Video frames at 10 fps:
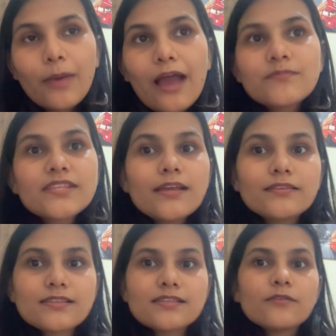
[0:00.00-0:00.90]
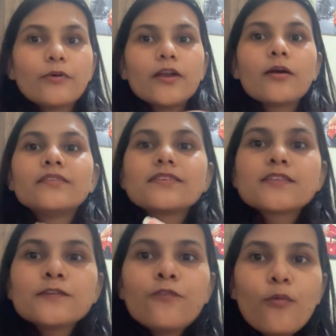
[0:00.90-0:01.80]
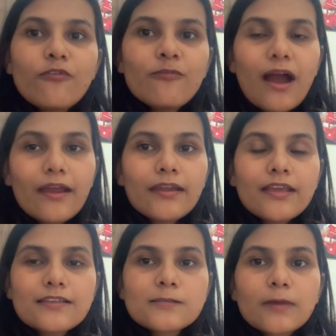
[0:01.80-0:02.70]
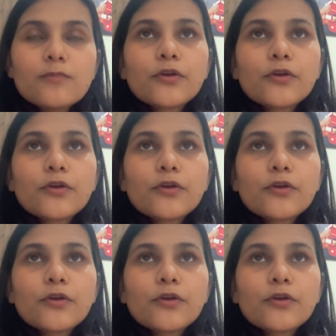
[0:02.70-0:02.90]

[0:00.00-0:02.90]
I'm saying this is a form of marketing as well,